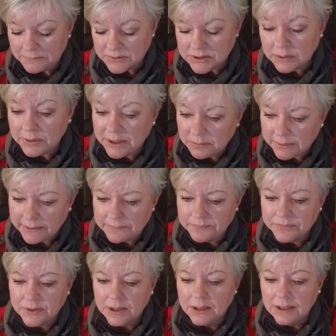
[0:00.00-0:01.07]
So anyway,
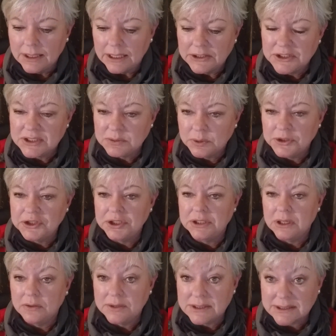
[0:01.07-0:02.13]
I just want you to
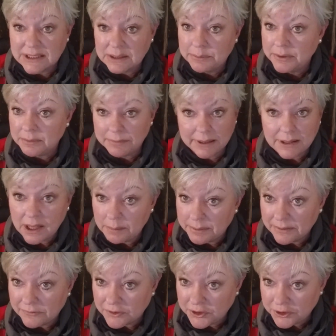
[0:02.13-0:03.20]
know this ebook may not
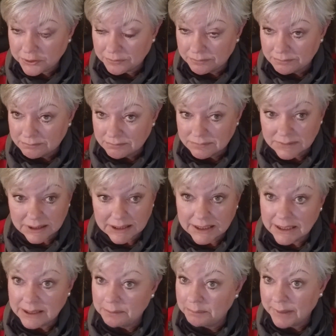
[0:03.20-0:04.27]
be for you.
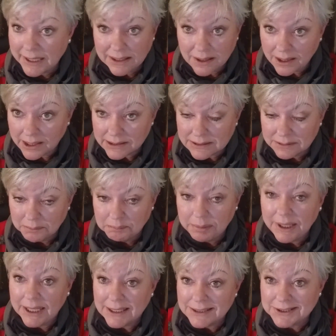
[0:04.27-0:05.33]
It may not,
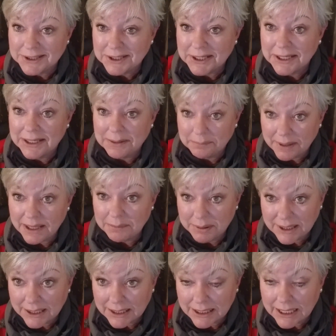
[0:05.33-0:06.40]
but it may
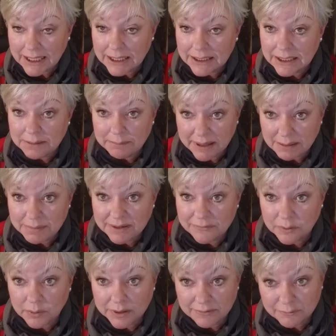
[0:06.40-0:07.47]
be, and it may be
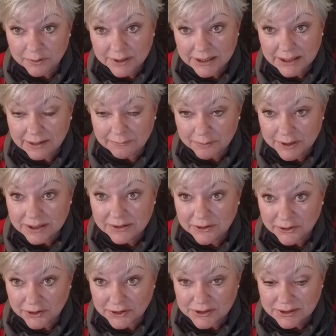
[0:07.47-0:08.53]
for a friend of
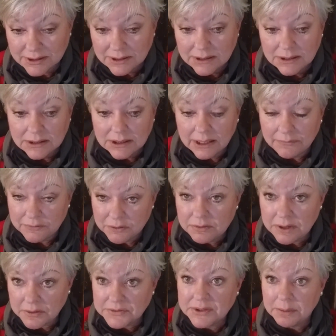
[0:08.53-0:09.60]
yours. If you
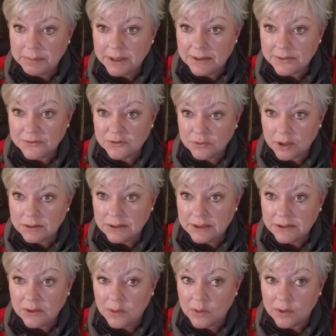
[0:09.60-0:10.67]
know somebody that's
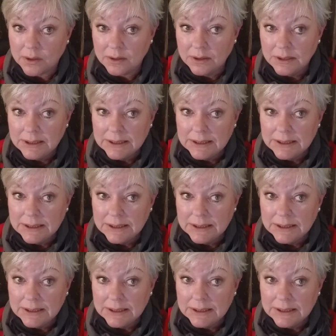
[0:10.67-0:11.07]
struggling or